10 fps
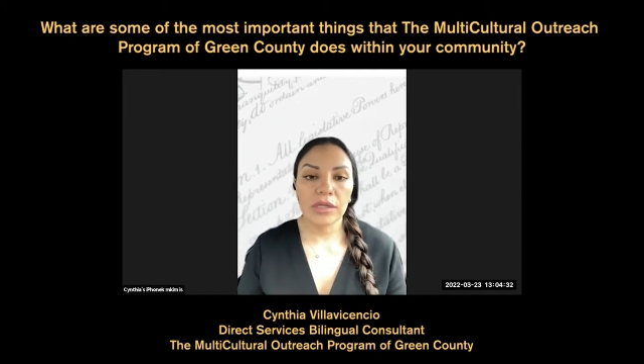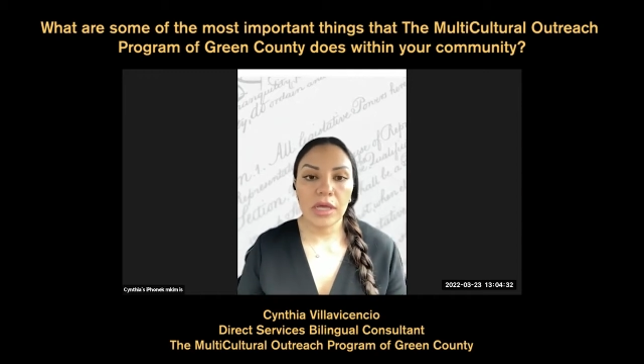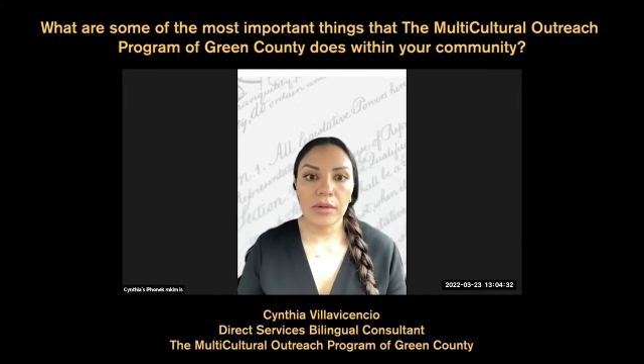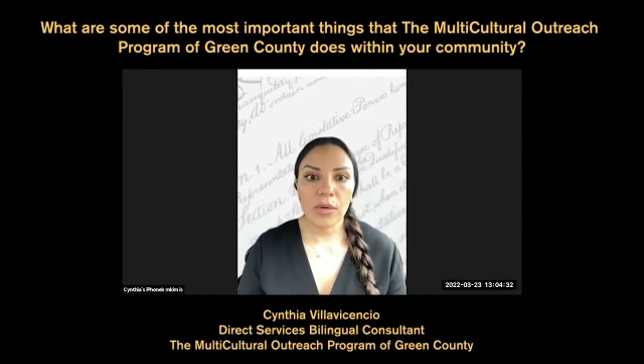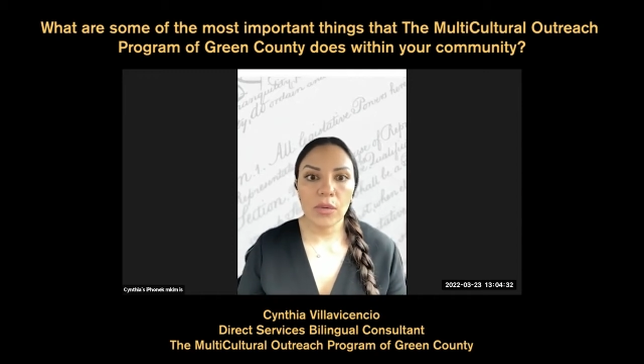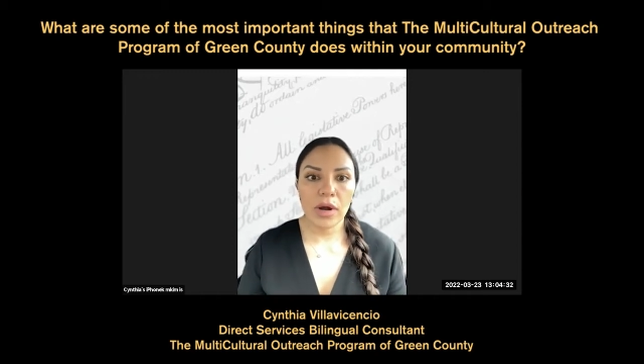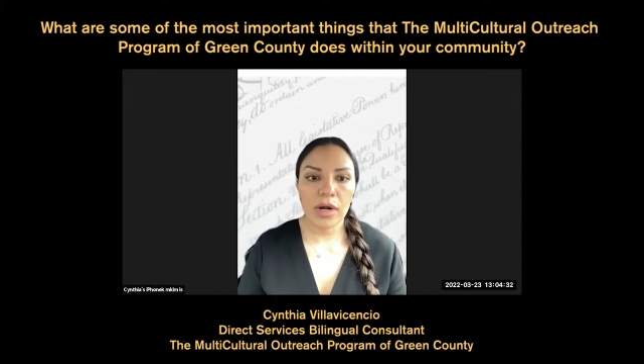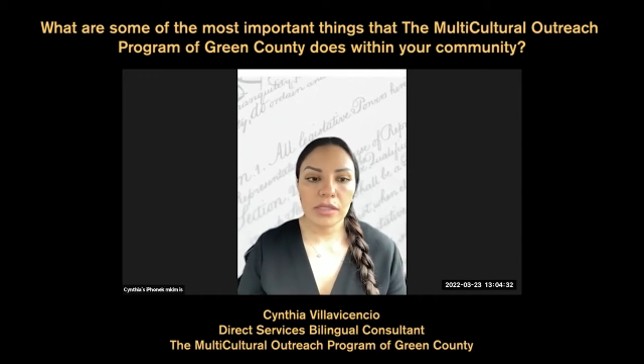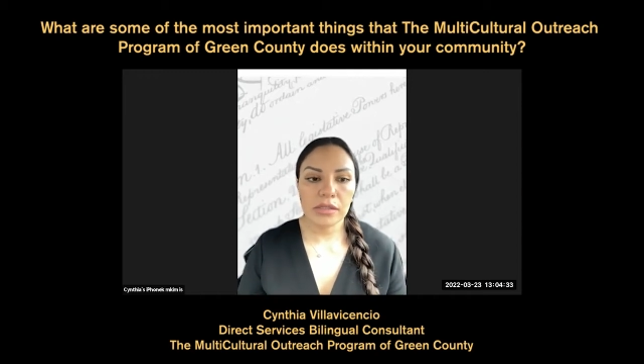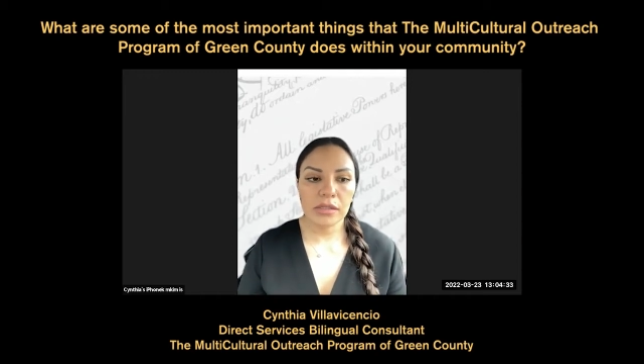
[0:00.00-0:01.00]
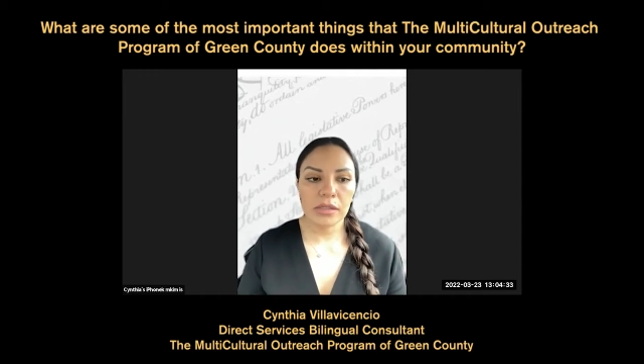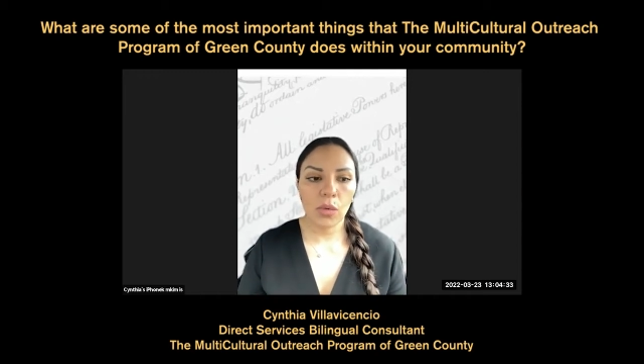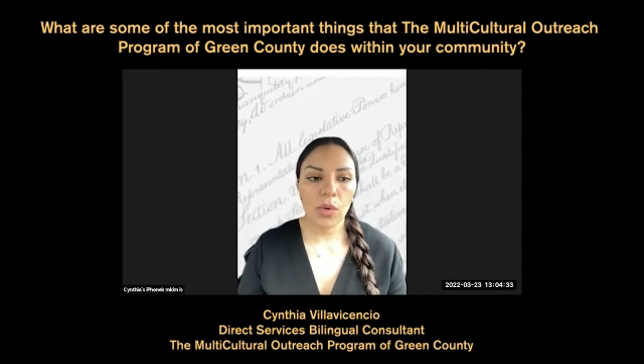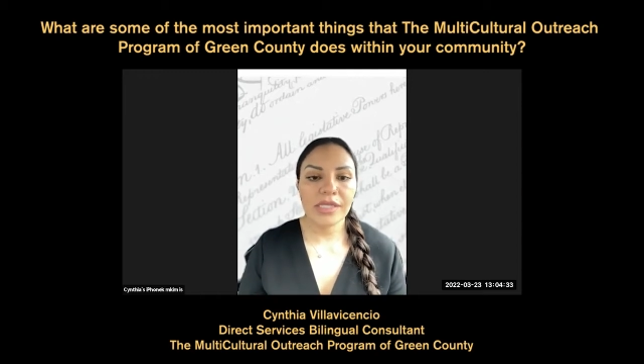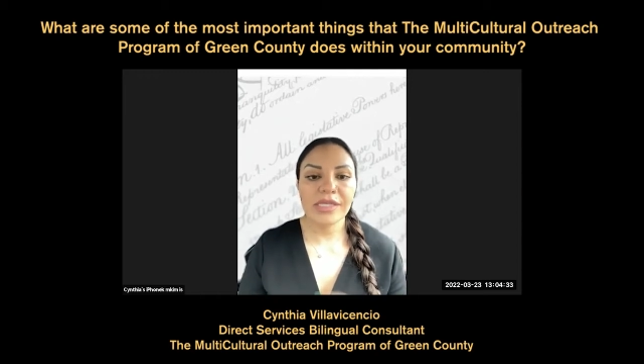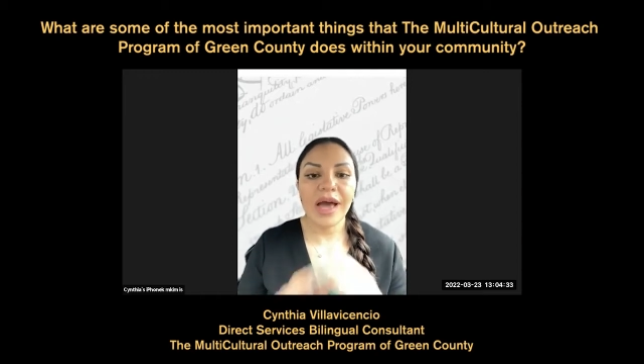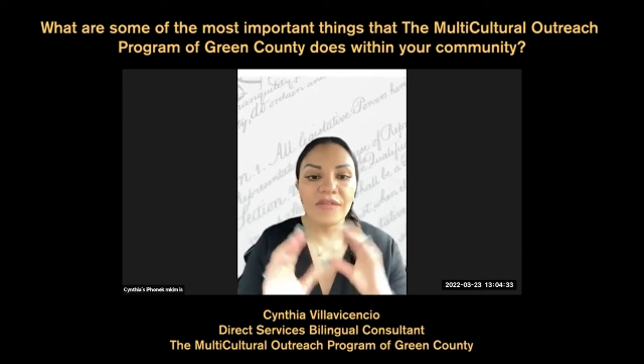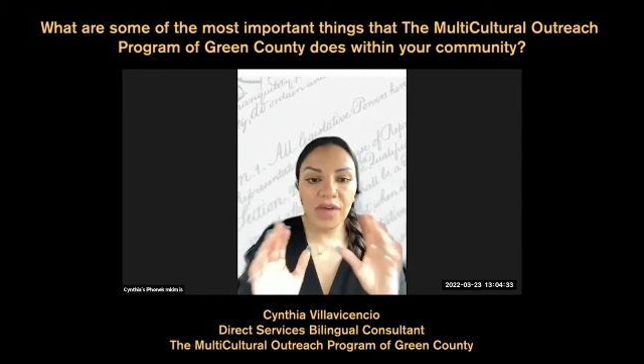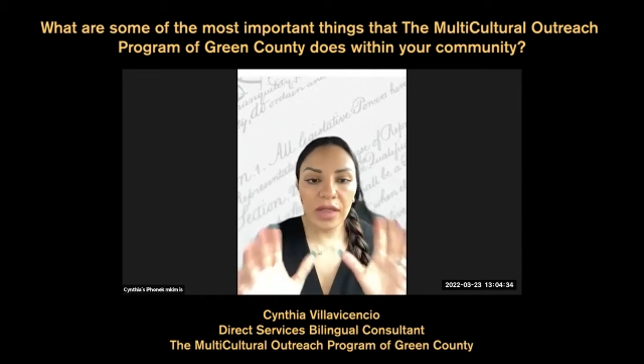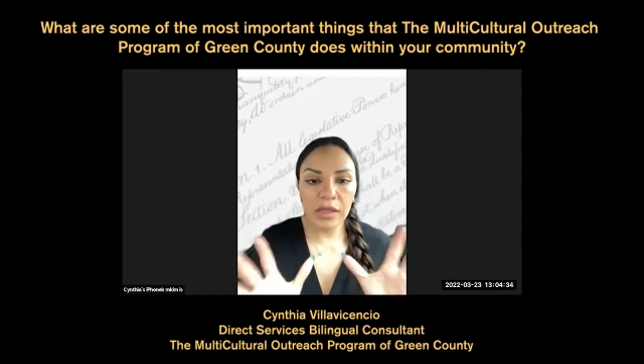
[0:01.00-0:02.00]
them like what is
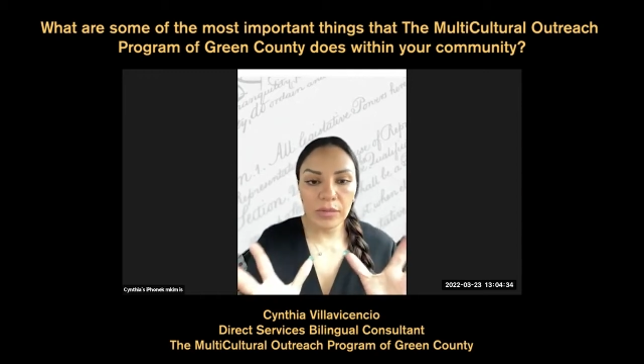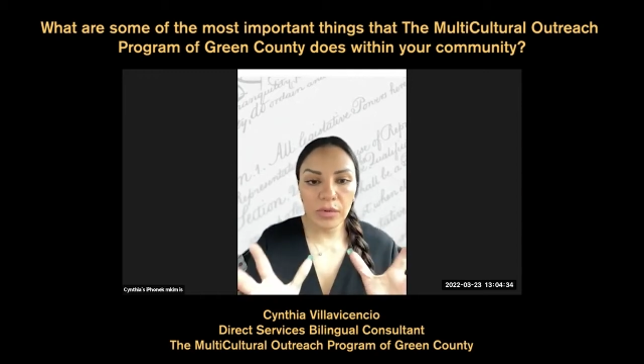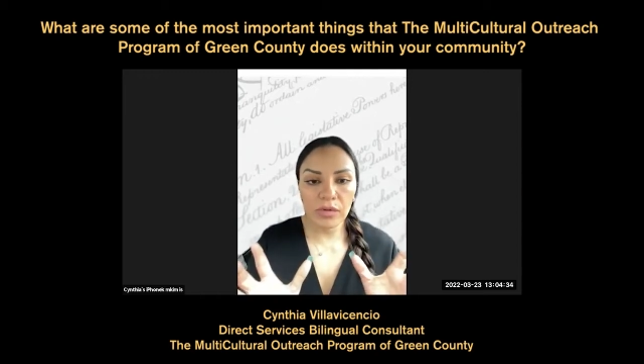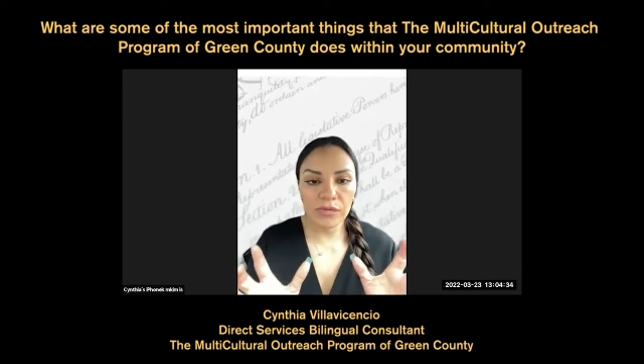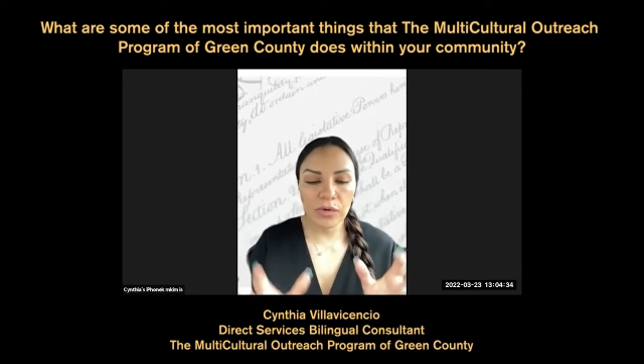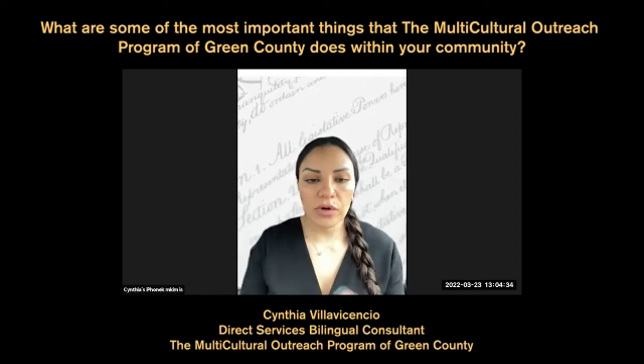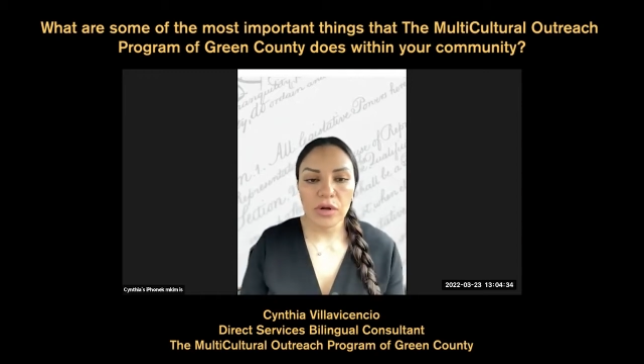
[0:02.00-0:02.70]
available for